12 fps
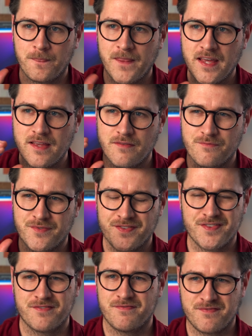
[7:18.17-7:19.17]
the
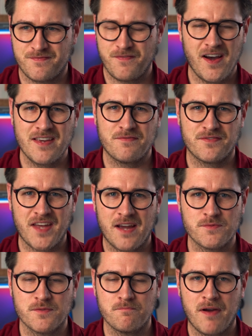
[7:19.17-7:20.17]
five
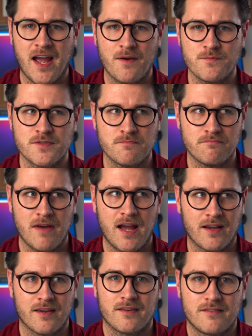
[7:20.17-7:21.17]
thousand pound
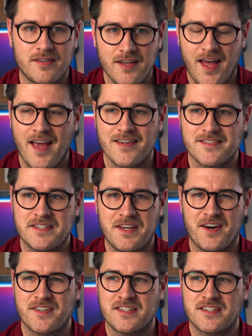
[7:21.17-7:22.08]
Mac X D R